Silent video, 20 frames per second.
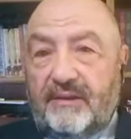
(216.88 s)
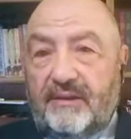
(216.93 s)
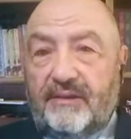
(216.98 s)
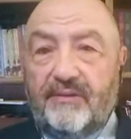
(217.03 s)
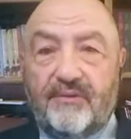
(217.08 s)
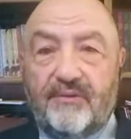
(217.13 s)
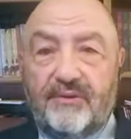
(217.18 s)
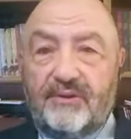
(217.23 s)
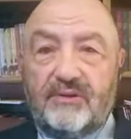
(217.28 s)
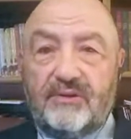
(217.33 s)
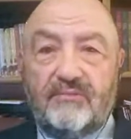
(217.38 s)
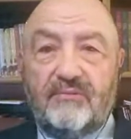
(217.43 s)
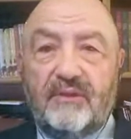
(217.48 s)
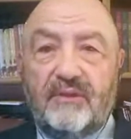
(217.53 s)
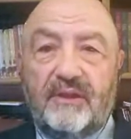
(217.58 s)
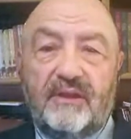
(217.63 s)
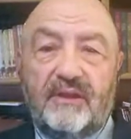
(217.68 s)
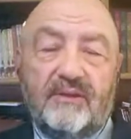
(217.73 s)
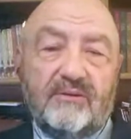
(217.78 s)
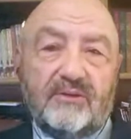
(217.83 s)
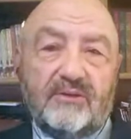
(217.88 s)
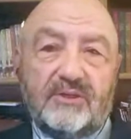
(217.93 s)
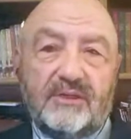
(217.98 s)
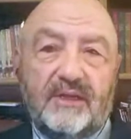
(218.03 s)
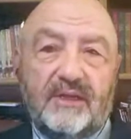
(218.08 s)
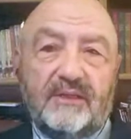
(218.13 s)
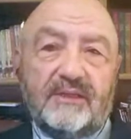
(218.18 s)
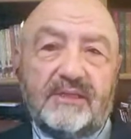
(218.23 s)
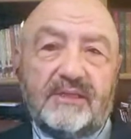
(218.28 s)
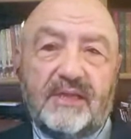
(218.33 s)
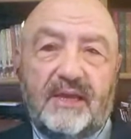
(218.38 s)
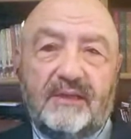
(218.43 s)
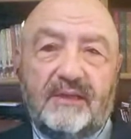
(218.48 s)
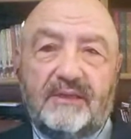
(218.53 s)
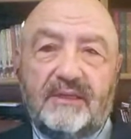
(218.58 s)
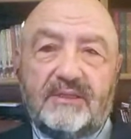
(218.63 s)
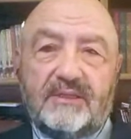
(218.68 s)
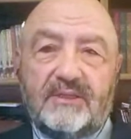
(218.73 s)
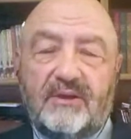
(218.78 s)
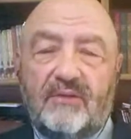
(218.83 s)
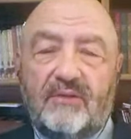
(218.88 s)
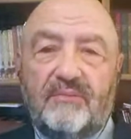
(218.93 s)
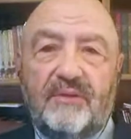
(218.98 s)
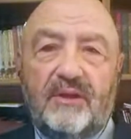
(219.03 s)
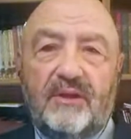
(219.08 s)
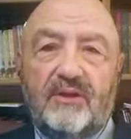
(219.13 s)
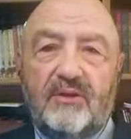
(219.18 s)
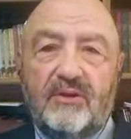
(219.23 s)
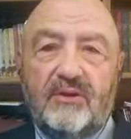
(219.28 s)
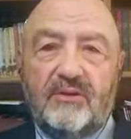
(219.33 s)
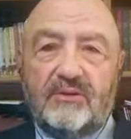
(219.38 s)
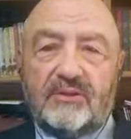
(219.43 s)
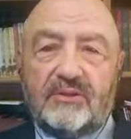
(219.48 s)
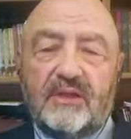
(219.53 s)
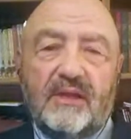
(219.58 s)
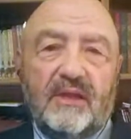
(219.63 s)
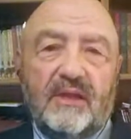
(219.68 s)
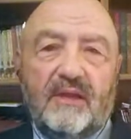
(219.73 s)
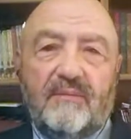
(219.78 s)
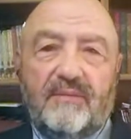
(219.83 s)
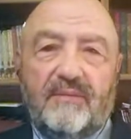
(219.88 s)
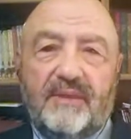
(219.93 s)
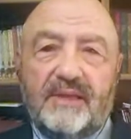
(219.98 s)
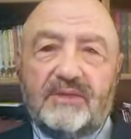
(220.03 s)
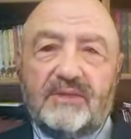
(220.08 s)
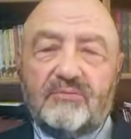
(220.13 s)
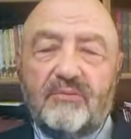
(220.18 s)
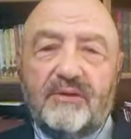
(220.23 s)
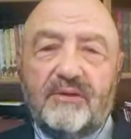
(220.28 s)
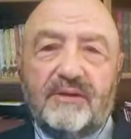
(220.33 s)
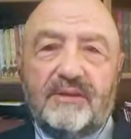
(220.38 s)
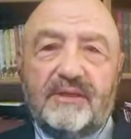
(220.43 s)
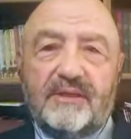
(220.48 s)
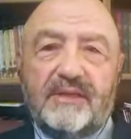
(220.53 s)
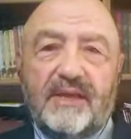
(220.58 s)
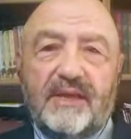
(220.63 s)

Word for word: in order to really understand the tactics that are being used. But that's one of the